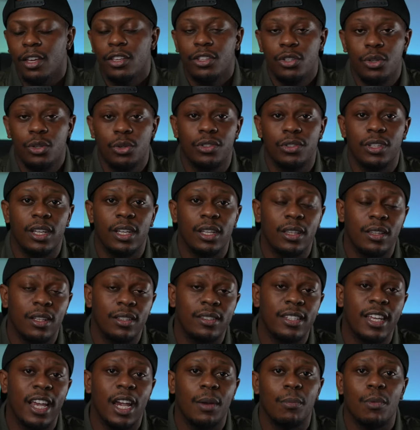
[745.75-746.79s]
using the
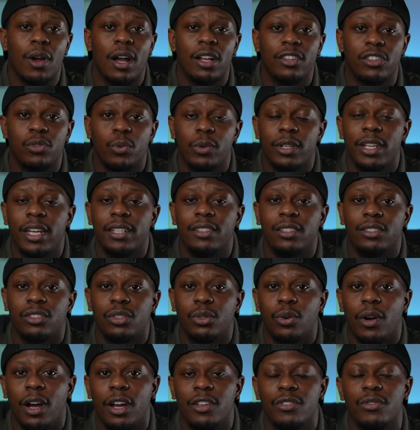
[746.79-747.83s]
Tamron
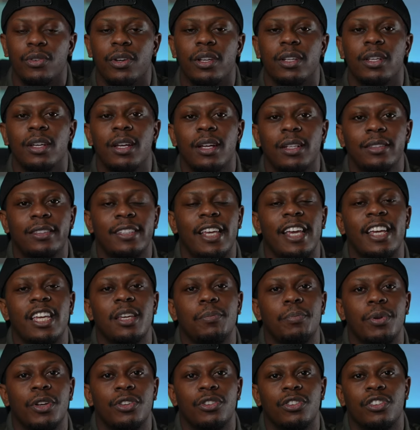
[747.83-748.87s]
28-200, taking
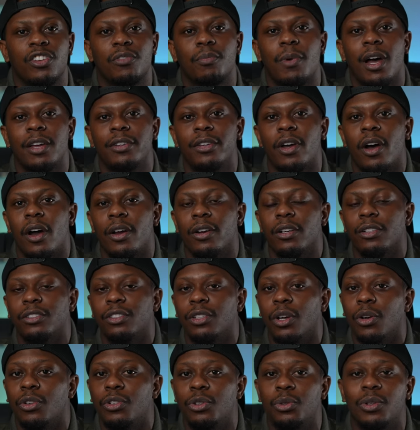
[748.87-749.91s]
pictures of my daughter.
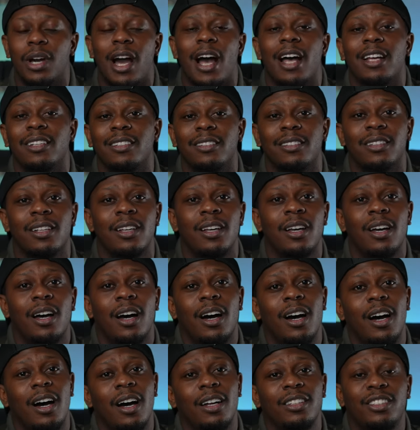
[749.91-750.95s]
So you guys
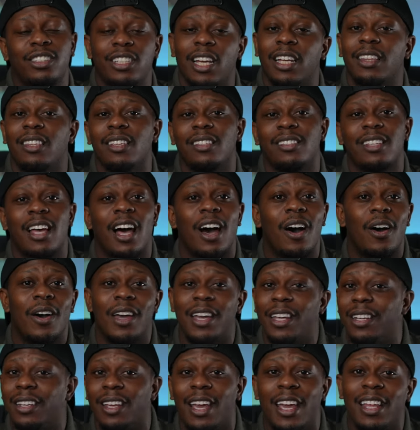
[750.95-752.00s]
check this out
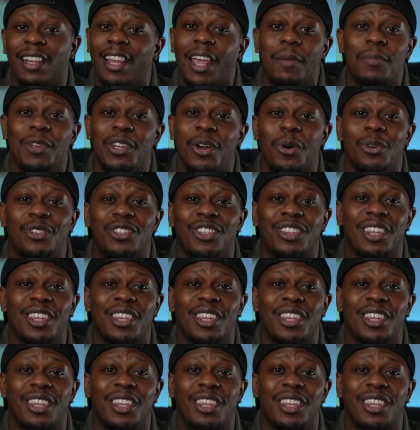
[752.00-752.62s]
and let me know what you